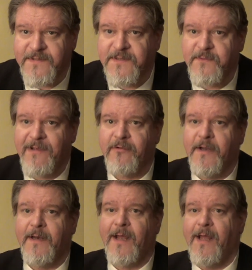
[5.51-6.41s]
this is
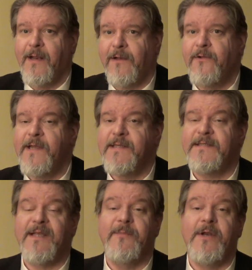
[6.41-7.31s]
Reverend Don
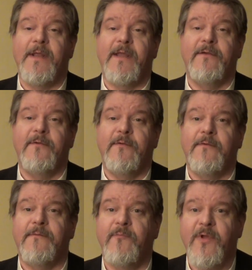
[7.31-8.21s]
Lewis coming to
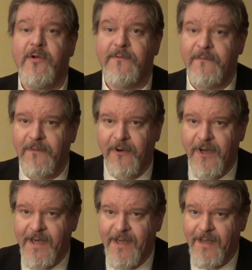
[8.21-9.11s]
you from beautiful
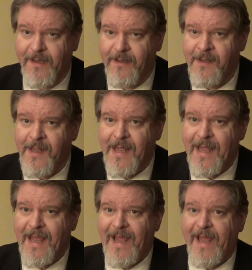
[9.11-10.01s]
Florida.
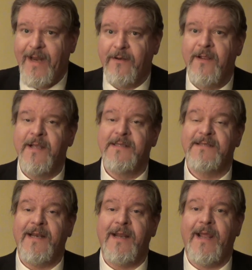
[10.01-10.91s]
And
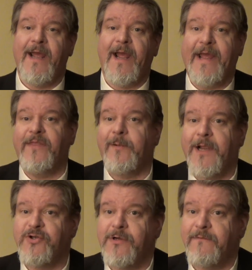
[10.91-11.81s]
Sunday I had the
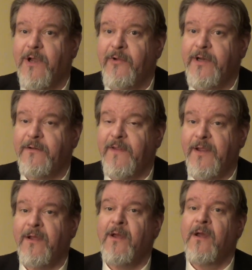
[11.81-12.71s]
pleasure of going to
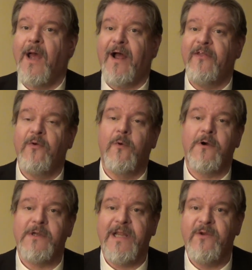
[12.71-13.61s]
the
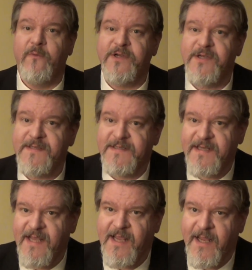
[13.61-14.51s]
Otherworld Witches'
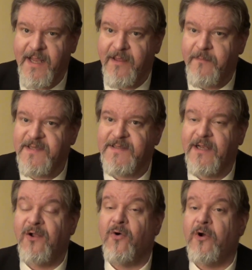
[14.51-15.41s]
Tea at
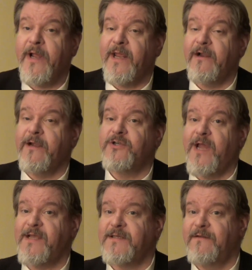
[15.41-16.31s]
Mystic Koi here in
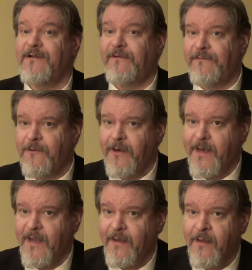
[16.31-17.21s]
Jacksonville,
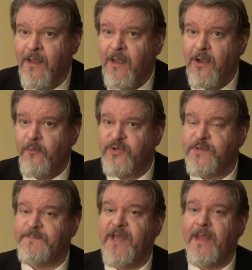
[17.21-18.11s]
Florida, which
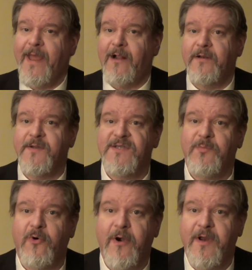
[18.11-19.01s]
was being held in
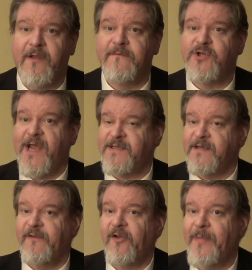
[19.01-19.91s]
support of
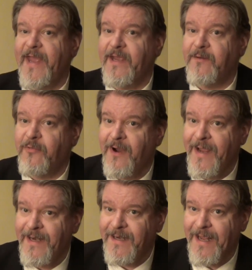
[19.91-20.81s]
Jacksonville Pagan
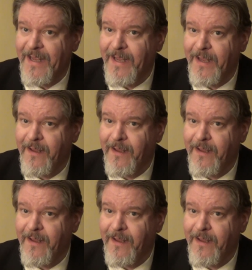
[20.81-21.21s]
Pride Day.